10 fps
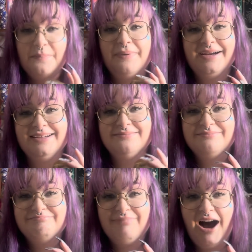But
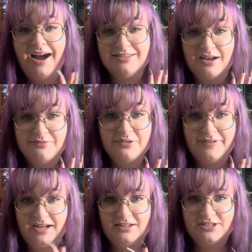I love the
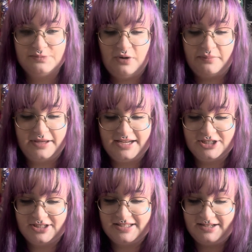fact that it's a
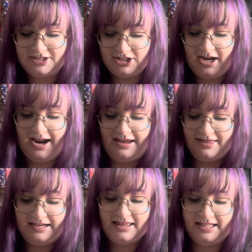propagation station. I
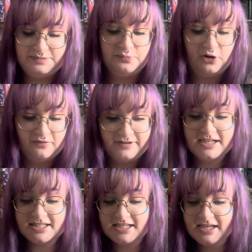think that's
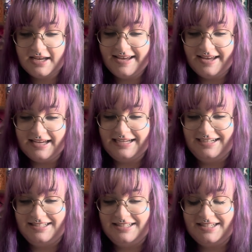perfect.
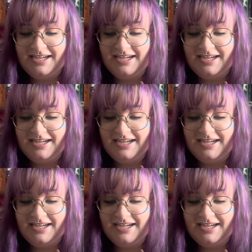And